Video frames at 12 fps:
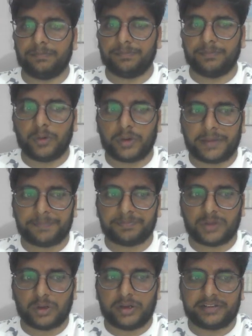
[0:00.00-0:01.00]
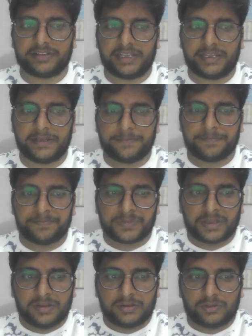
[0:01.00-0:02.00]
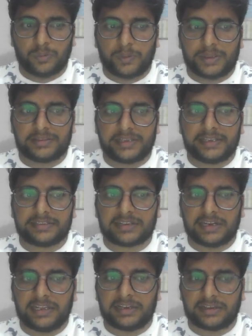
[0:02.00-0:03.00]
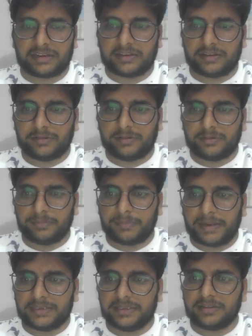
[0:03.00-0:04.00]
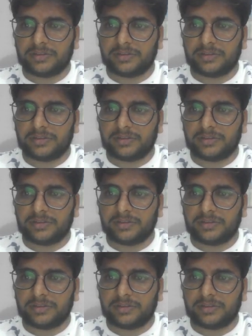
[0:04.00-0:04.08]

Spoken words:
Okay, now let's see. So one thing is clear by this.